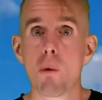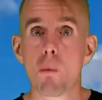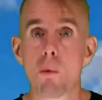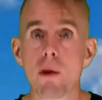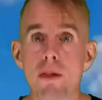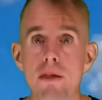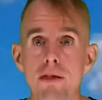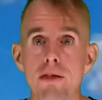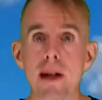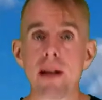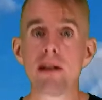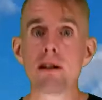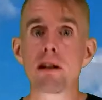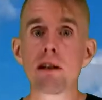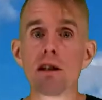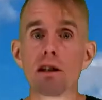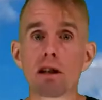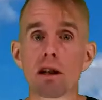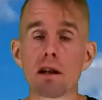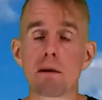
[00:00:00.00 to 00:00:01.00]
We're then
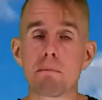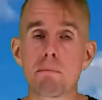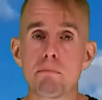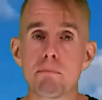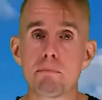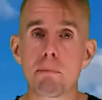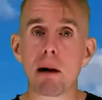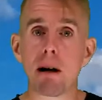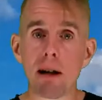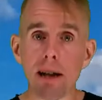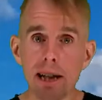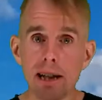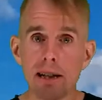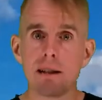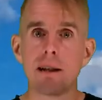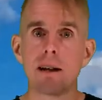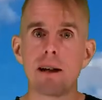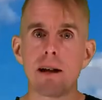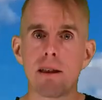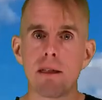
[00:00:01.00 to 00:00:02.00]
going to
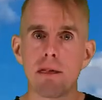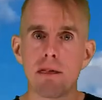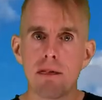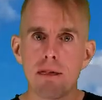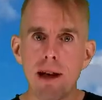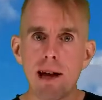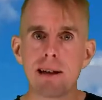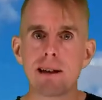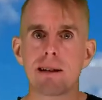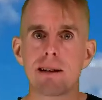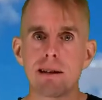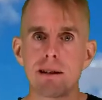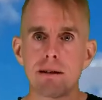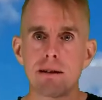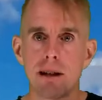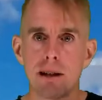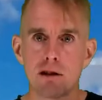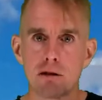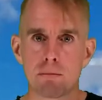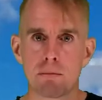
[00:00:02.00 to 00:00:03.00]
combine that
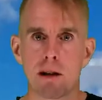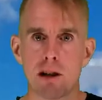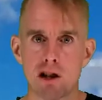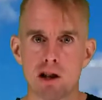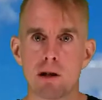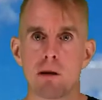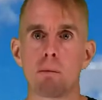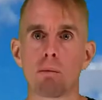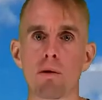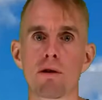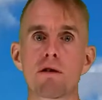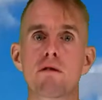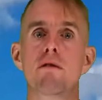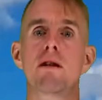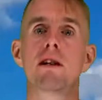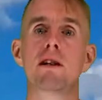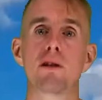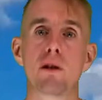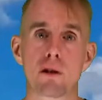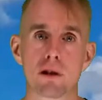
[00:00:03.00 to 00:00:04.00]
expression with
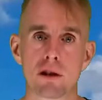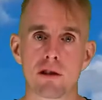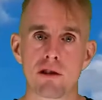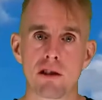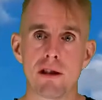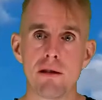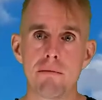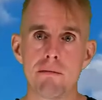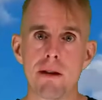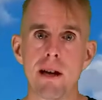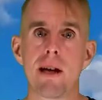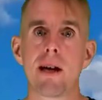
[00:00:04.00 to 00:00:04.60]
Krieger Dougherty